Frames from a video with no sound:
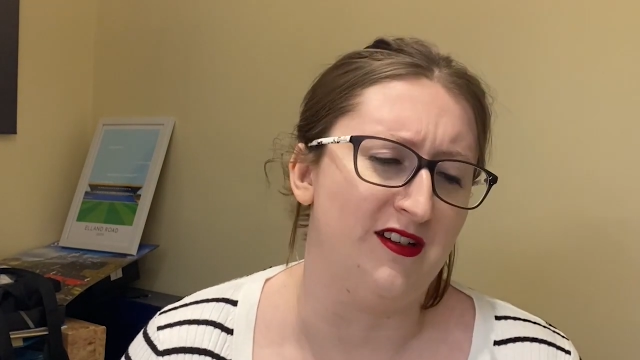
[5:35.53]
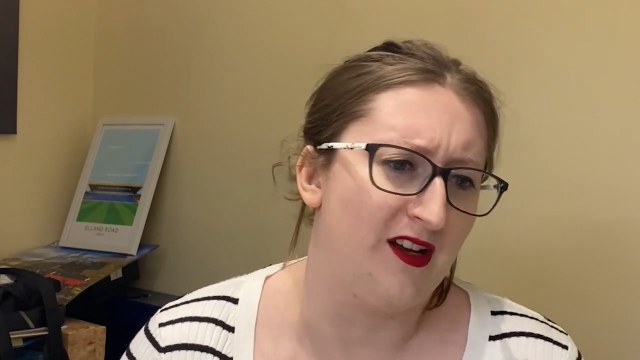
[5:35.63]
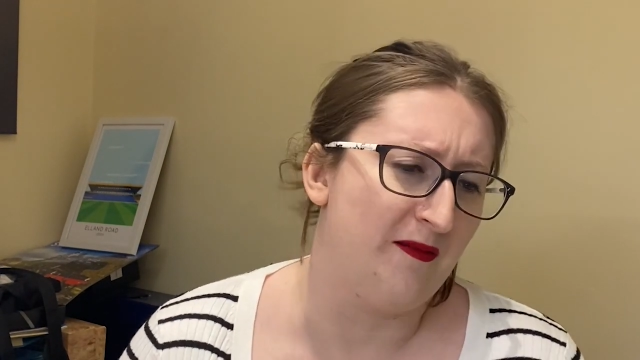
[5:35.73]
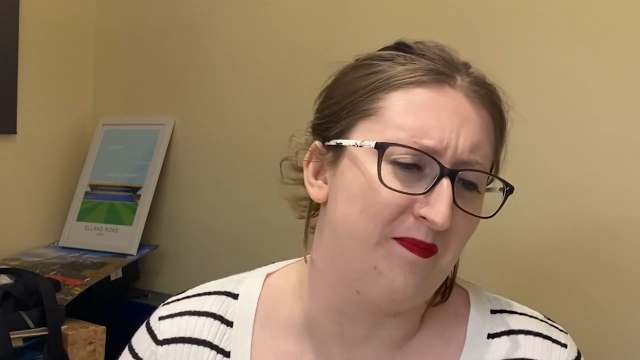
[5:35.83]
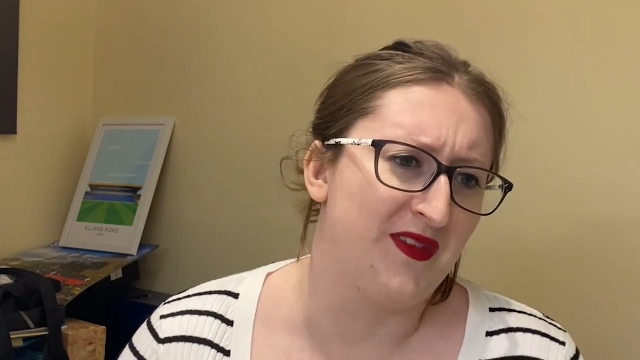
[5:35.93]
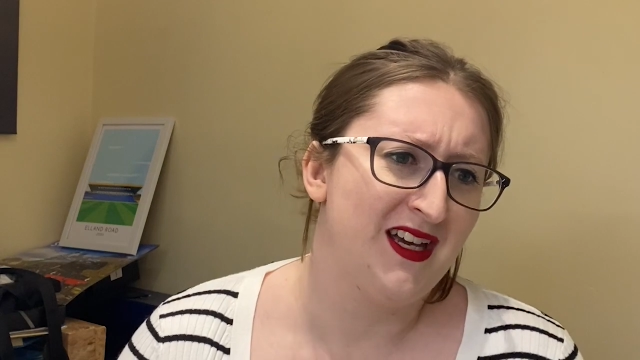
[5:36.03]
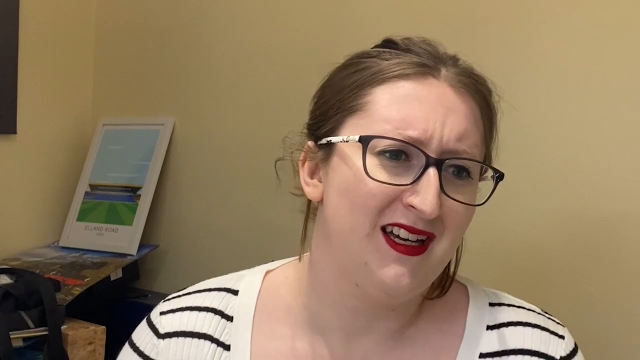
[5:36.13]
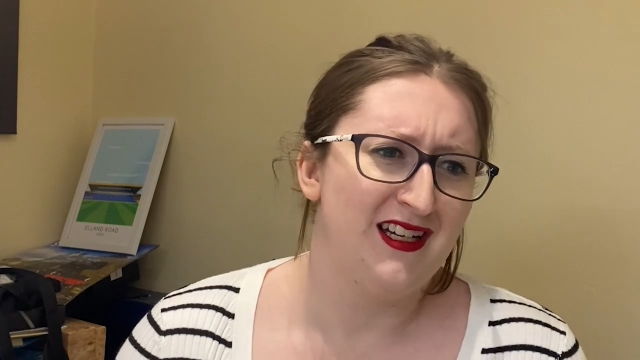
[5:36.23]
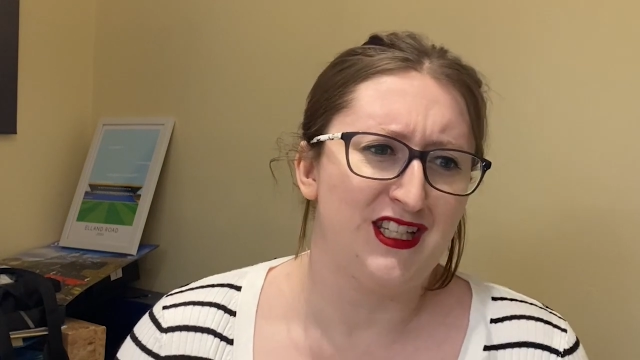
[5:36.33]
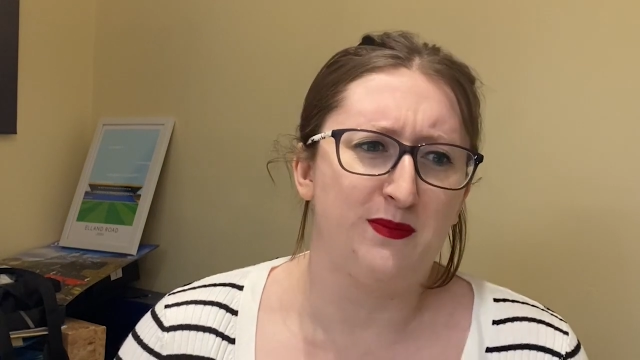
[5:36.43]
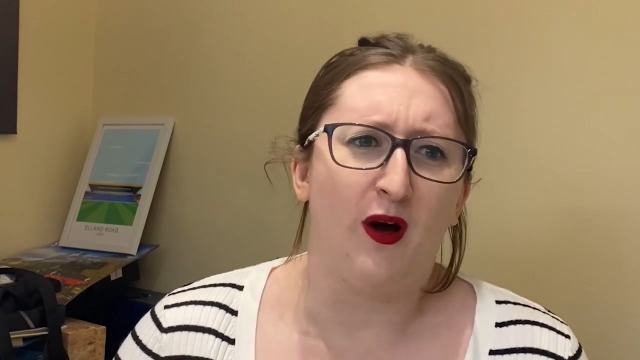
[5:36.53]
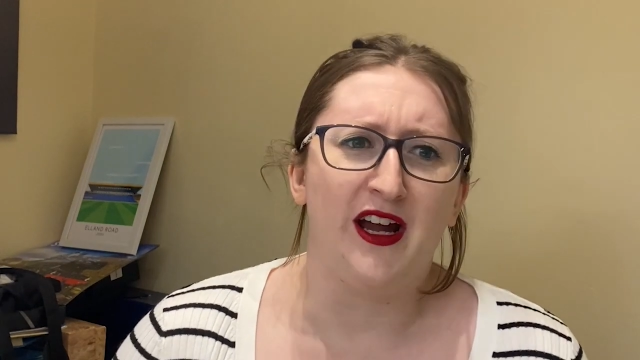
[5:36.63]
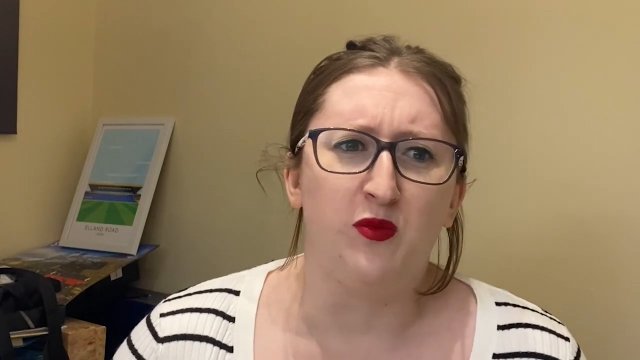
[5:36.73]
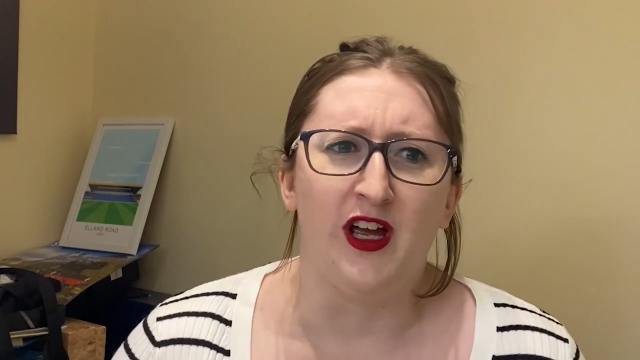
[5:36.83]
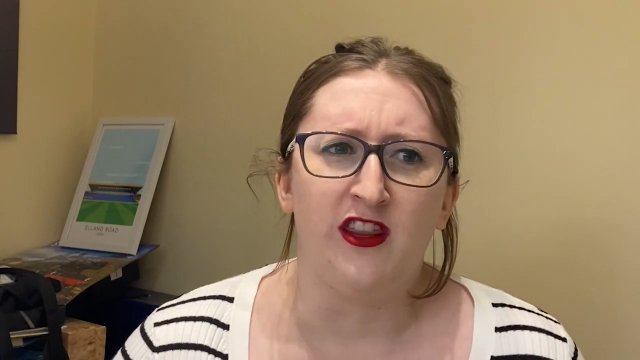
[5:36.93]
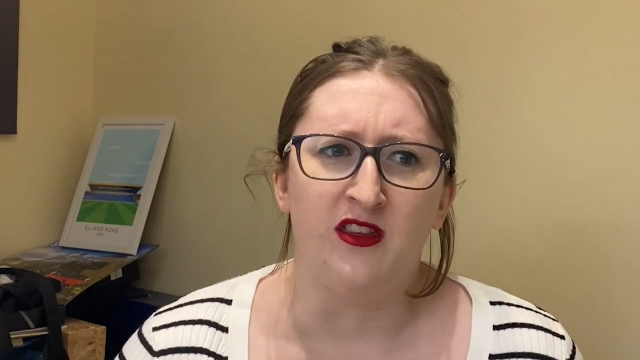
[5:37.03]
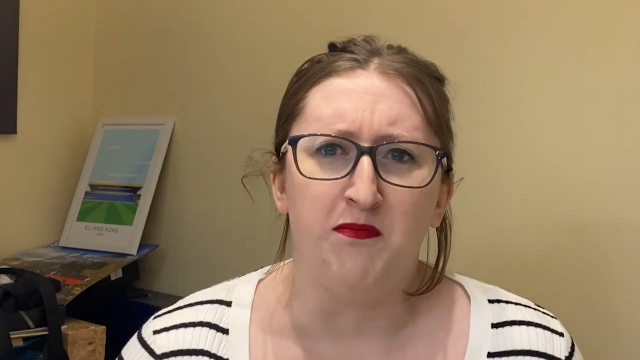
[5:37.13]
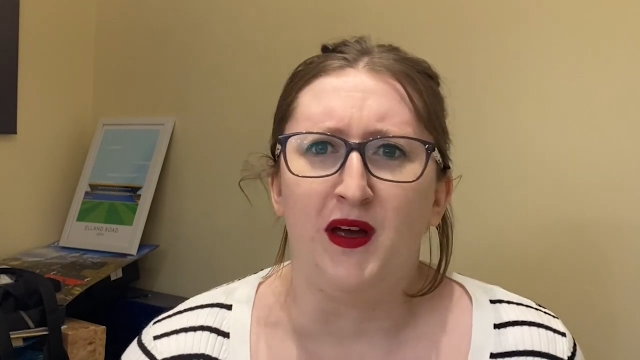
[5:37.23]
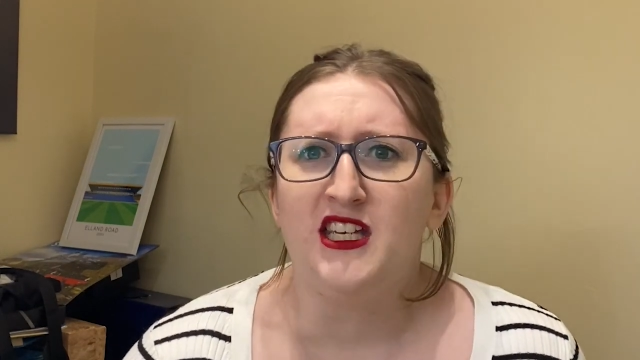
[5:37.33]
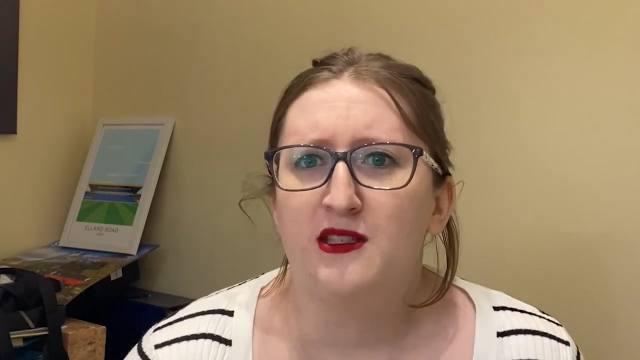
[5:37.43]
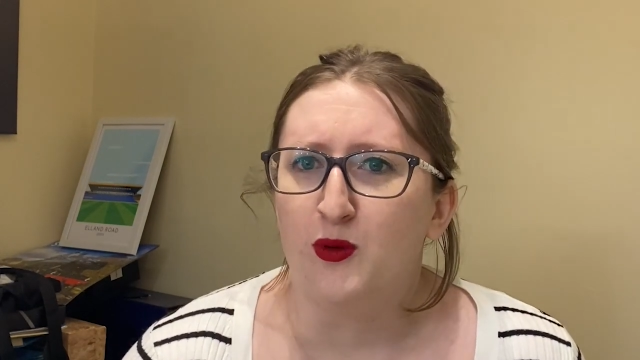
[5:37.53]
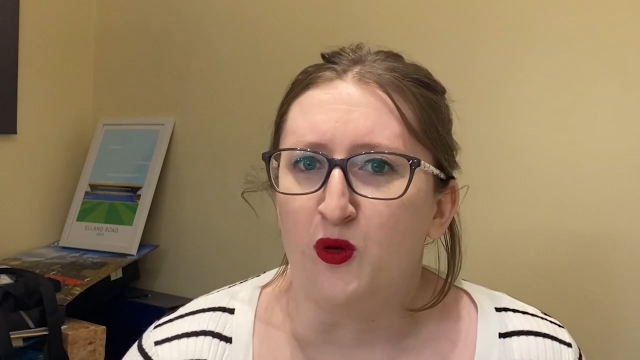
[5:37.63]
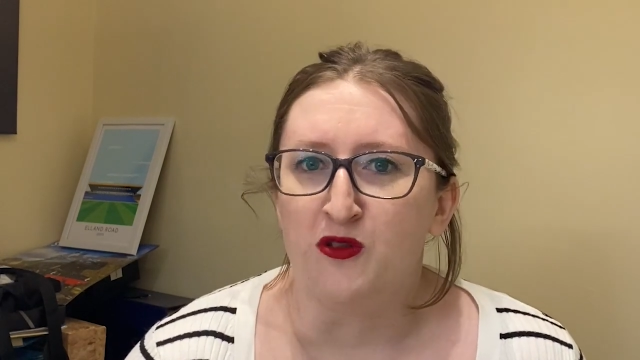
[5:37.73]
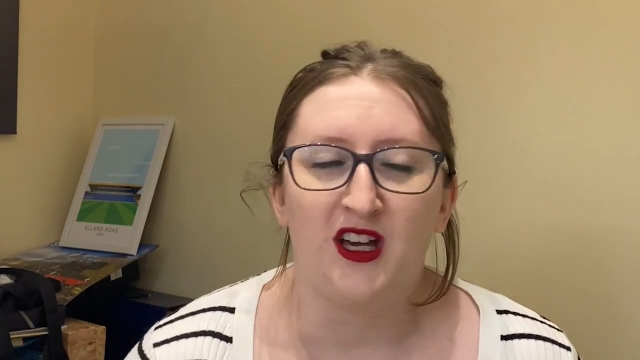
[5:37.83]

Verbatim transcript: um, spine width and baseboards.